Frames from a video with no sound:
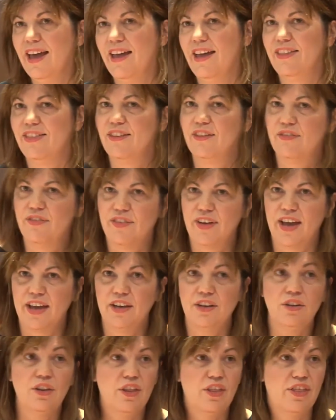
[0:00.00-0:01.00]
And the
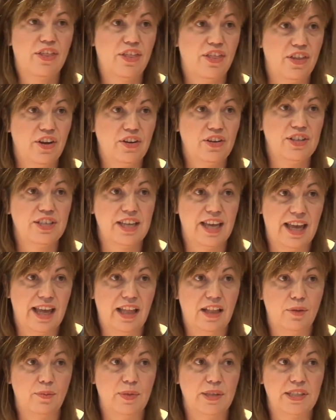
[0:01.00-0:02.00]
final third
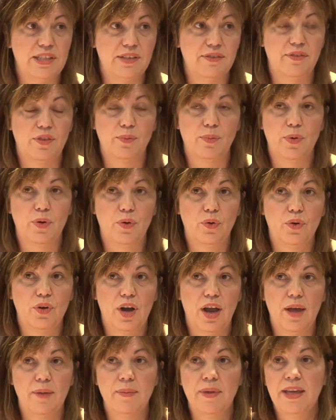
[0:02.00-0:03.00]
element of the
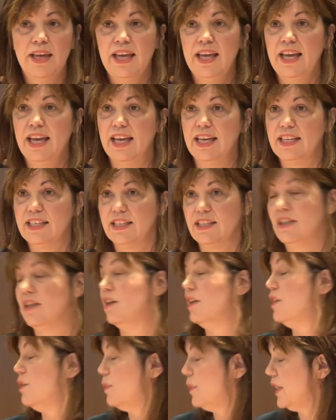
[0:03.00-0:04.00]
program is
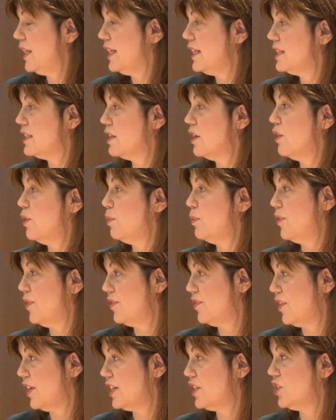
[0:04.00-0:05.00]
the PISA, the
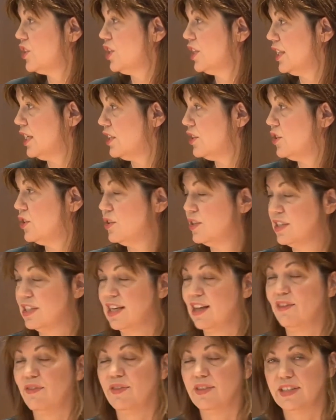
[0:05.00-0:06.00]
Professional Issue
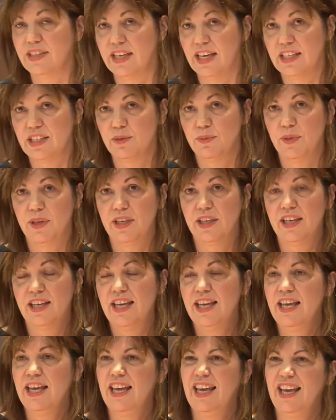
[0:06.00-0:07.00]
Self-Assessment.
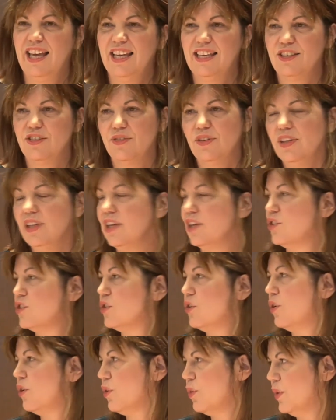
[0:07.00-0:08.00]
It's really a
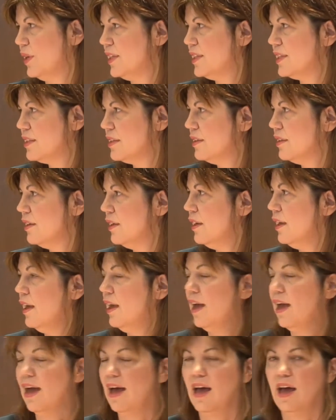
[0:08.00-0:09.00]
short quiz.
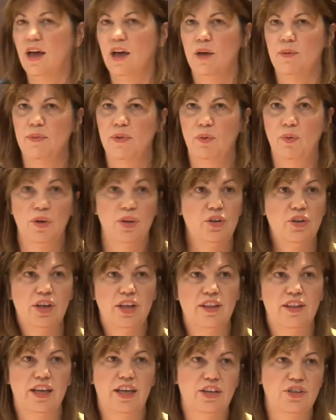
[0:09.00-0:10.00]
We look
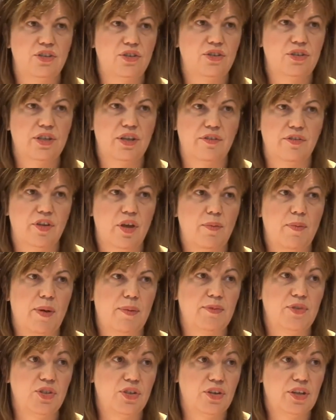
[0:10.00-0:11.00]
at the issues that have come
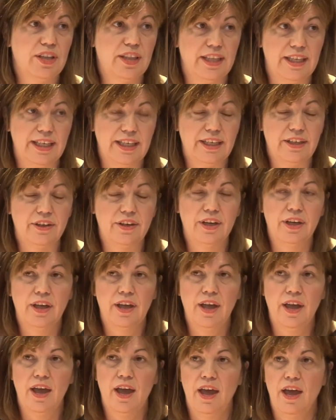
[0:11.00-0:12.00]
up during the year,
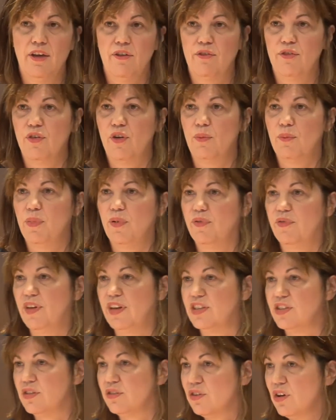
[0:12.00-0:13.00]
from professional